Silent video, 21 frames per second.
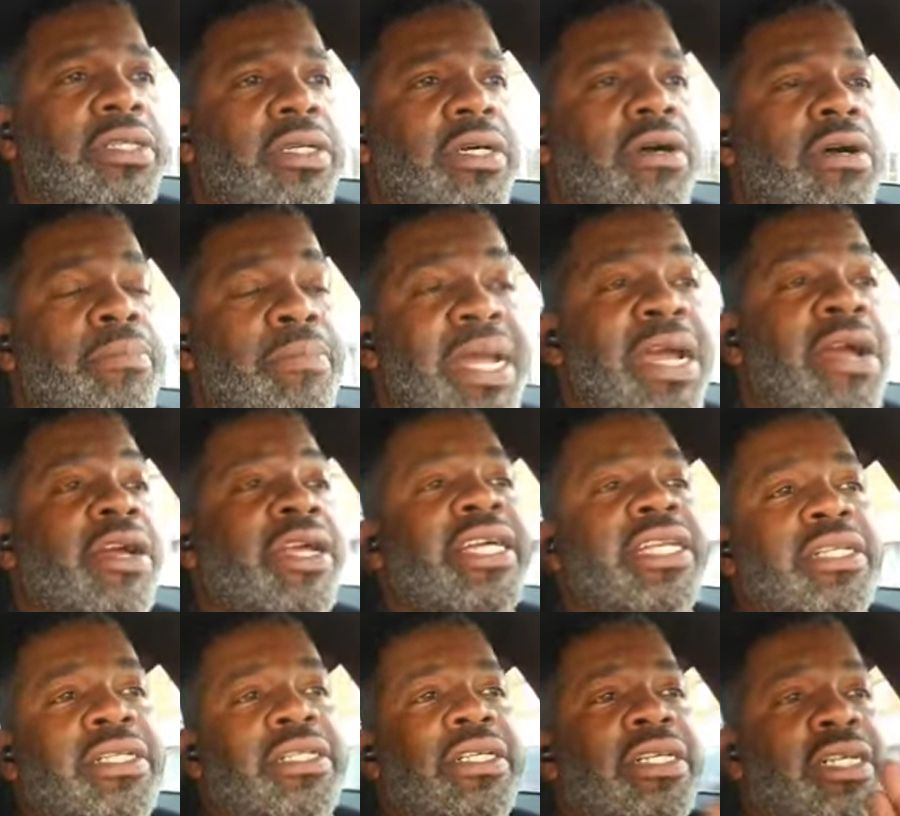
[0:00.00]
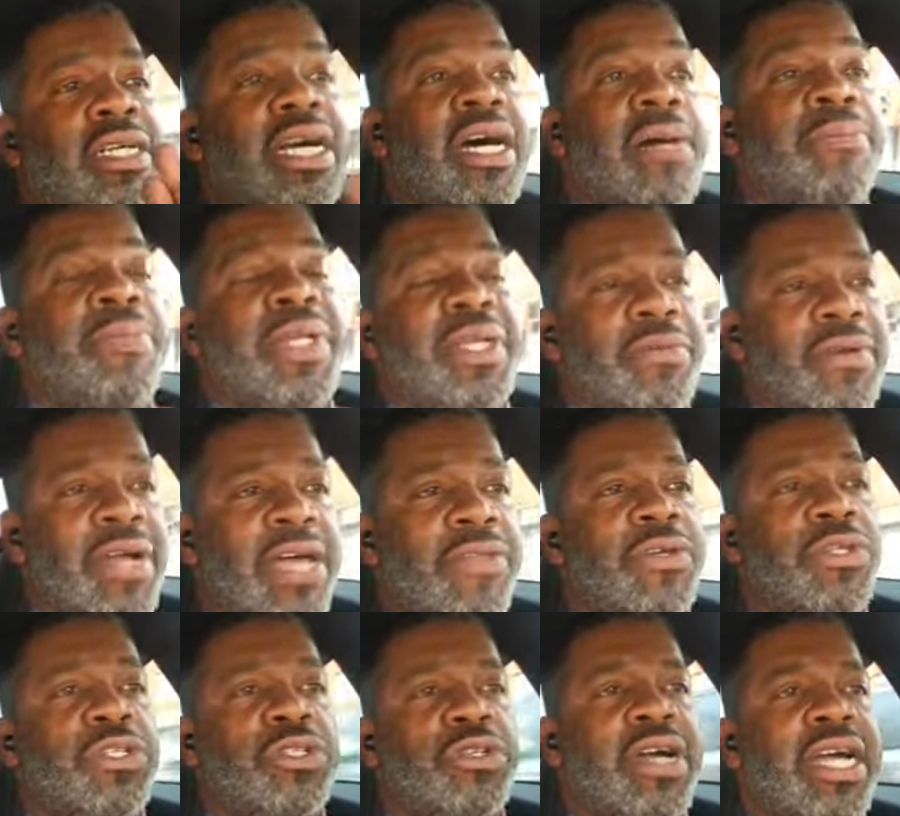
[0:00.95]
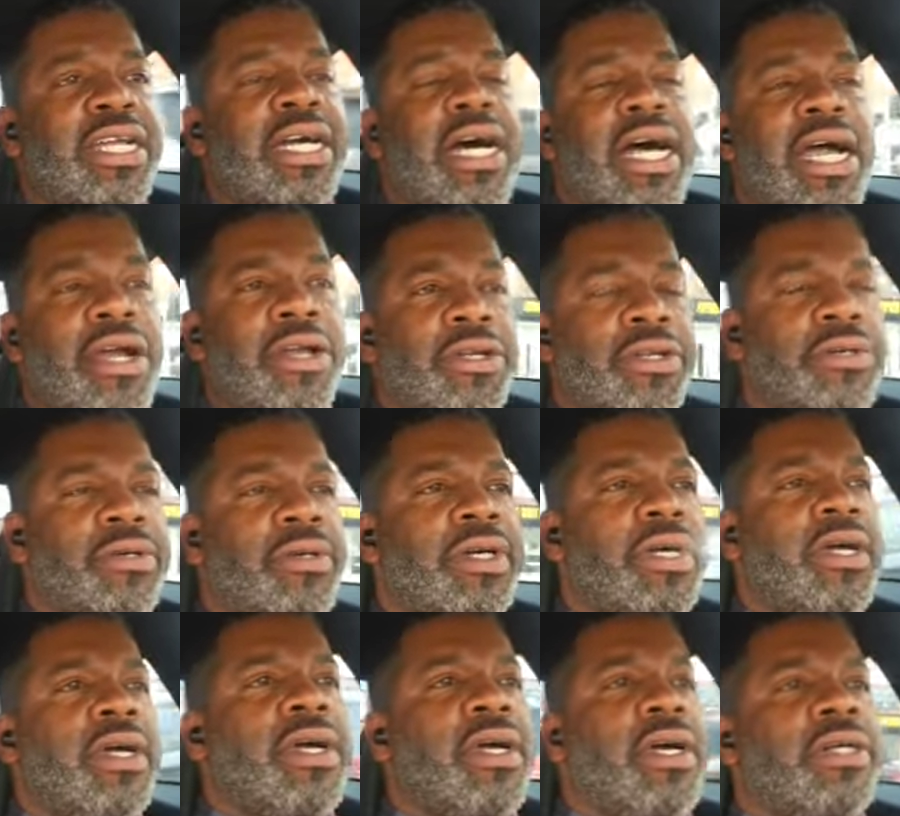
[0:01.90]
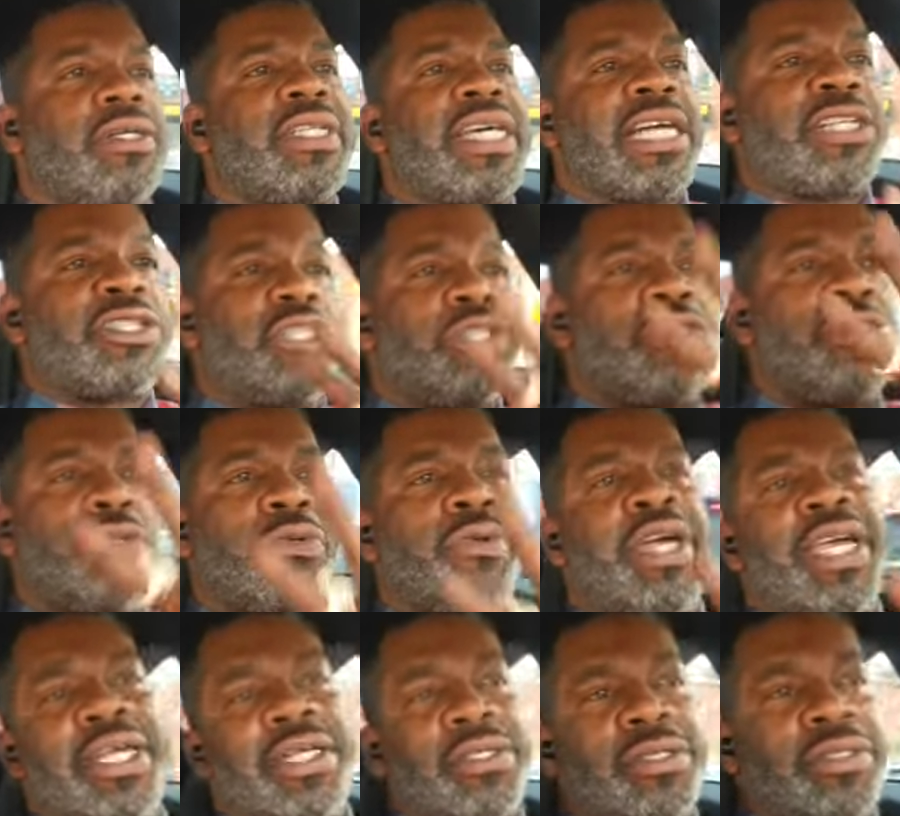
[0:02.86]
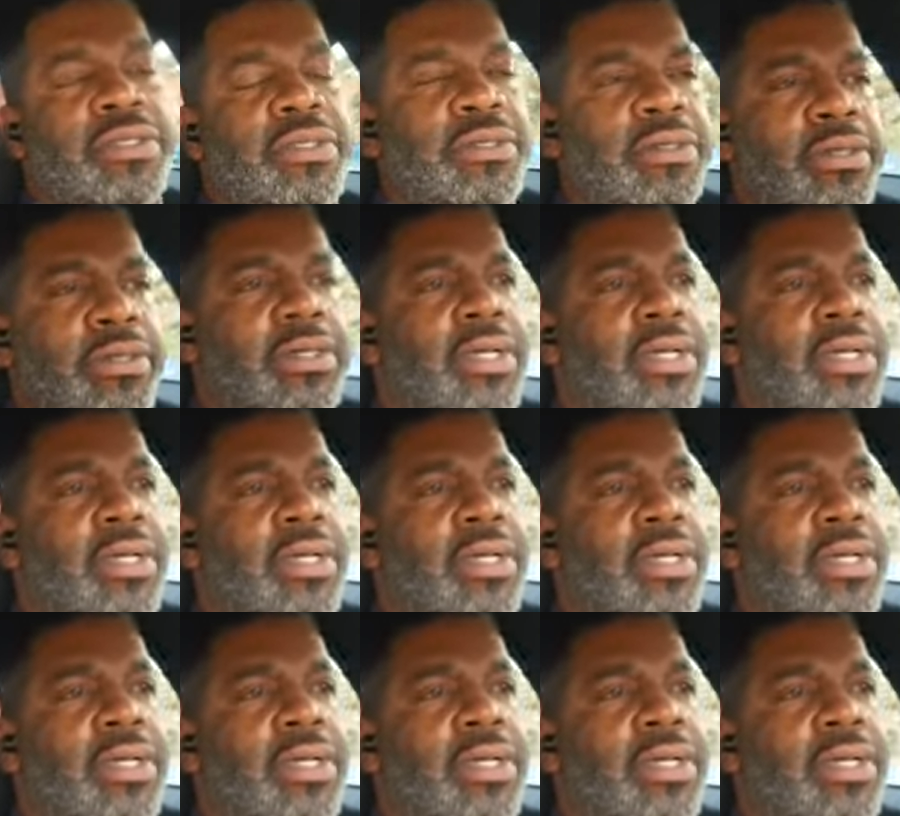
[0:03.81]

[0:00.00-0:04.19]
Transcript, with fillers: or American company rather is trying to hire you. There's actually two ways.